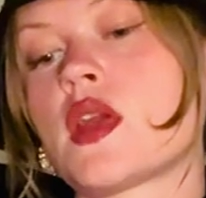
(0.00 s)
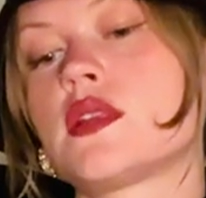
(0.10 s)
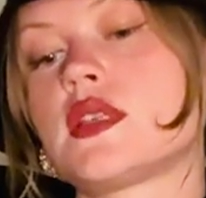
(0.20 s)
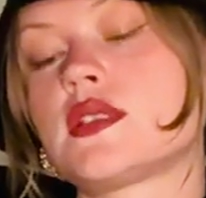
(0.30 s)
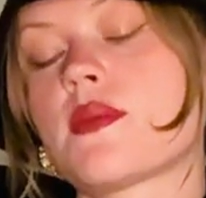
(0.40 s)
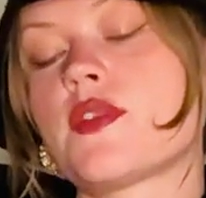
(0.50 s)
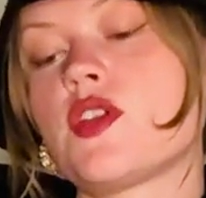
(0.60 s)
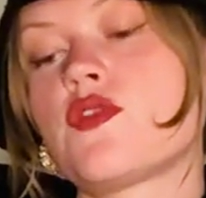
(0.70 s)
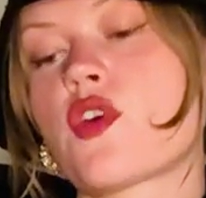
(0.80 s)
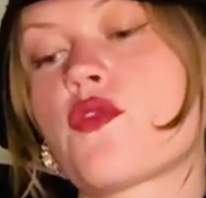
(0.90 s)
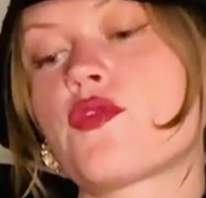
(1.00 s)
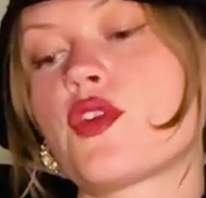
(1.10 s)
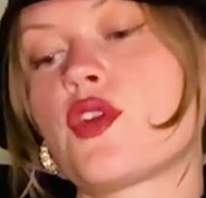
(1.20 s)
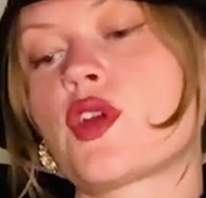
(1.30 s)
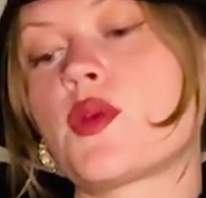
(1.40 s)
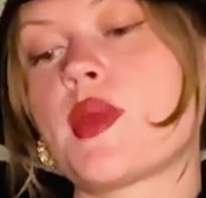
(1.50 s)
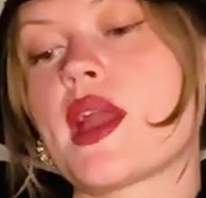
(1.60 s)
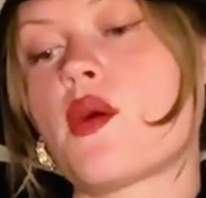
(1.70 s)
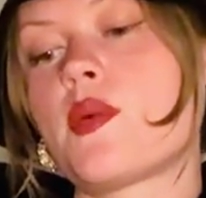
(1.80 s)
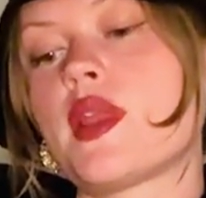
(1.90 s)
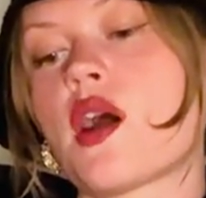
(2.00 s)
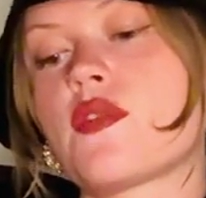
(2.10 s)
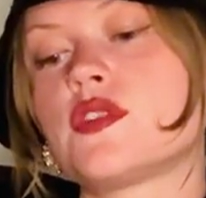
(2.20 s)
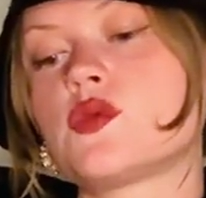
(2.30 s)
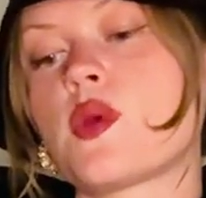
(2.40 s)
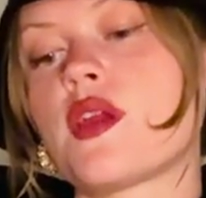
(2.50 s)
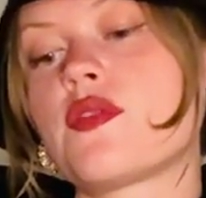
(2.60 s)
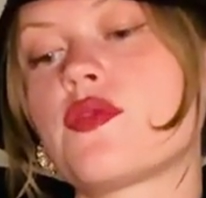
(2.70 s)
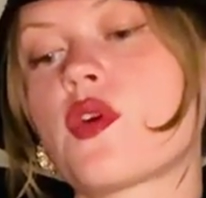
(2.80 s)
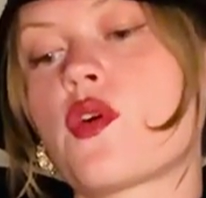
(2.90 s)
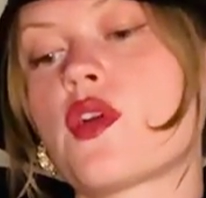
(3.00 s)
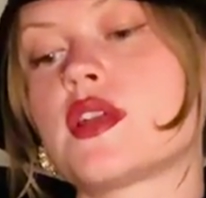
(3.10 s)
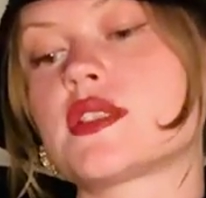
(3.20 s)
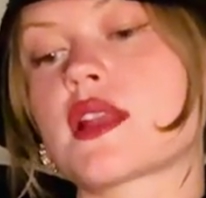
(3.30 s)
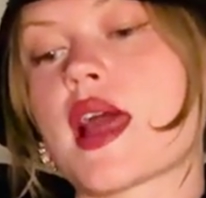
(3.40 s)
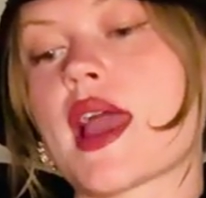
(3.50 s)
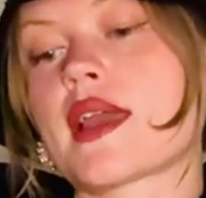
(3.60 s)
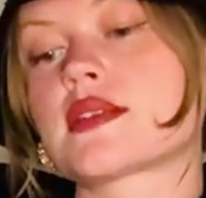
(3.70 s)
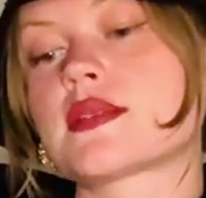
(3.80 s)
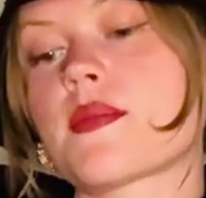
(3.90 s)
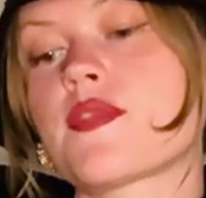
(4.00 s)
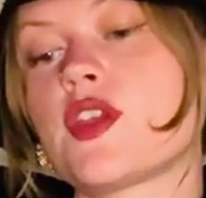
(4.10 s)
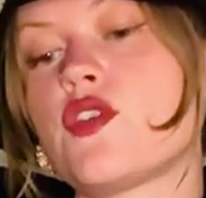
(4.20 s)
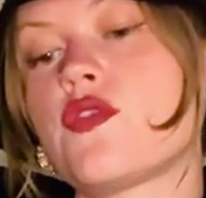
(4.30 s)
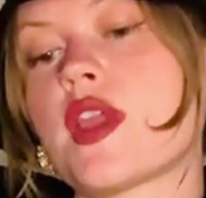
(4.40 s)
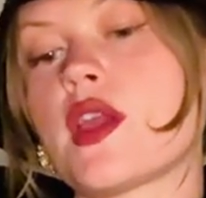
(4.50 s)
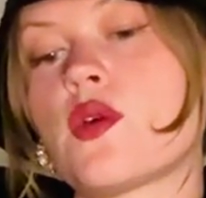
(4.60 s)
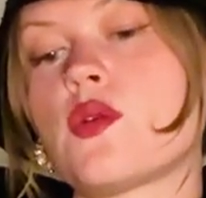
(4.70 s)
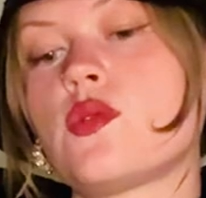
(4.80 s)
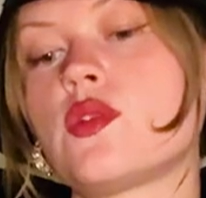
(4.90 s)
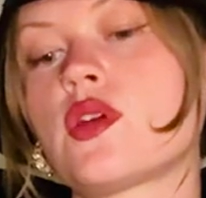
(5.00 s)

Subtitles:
There's something you've gone through you're going to be helping others with, or it's like something you've healed.